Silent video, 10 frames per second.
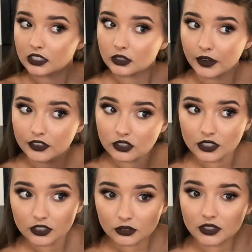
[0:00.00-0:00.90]
So I
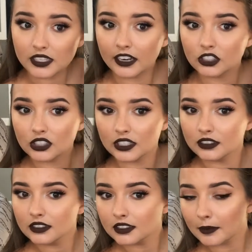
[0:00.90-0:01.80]
usually do
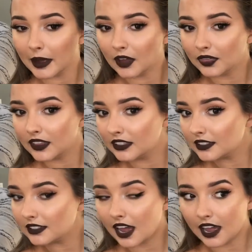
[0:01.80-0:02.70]
sections about this
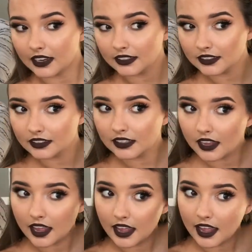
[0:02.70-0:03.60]
size,
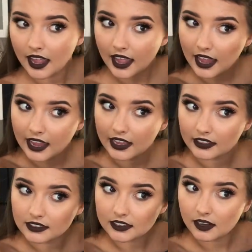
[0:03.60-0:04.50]

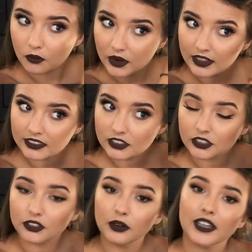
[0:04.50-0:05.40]
and what I like to
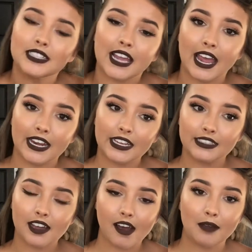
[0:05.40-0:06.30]
do is
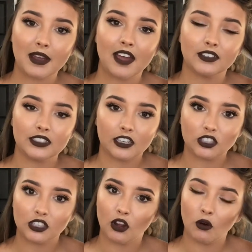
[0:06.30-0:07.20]
anytime I have a
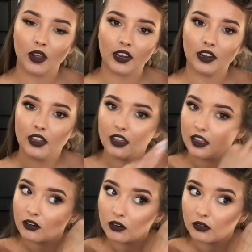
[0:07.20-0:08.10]
section going
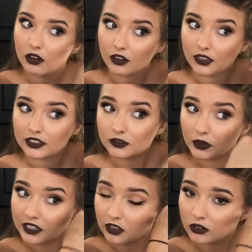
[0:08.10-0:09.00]
or that's
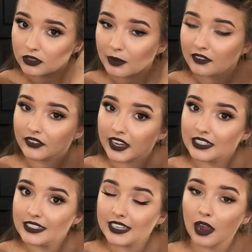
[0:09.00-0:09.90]
really close to my
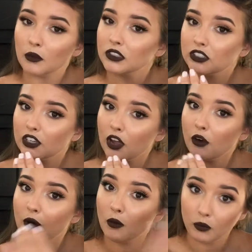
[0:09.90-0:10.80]
face, I want to
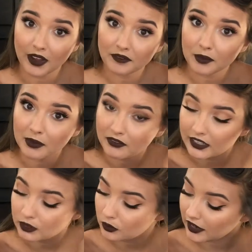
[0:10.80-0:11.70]
go away from the
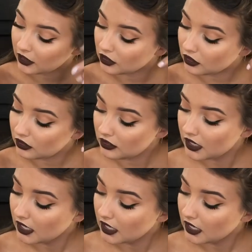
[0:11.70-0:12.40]
face when I curl.